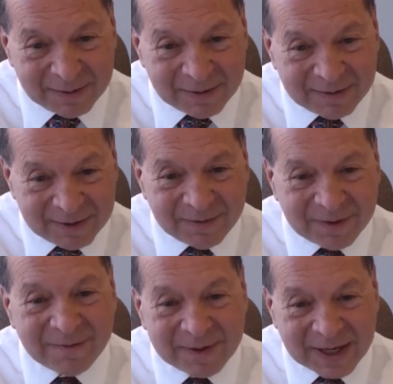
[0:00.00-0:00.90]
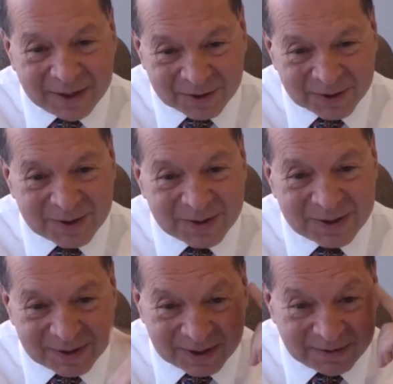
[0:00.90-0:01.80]
Have you ever noticed
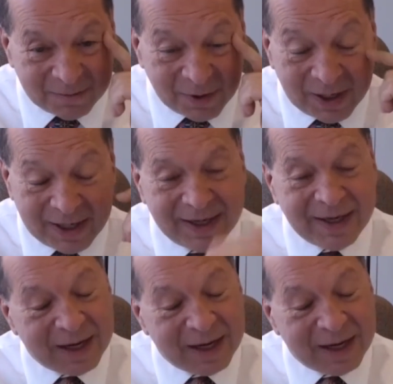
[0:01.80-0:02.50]
why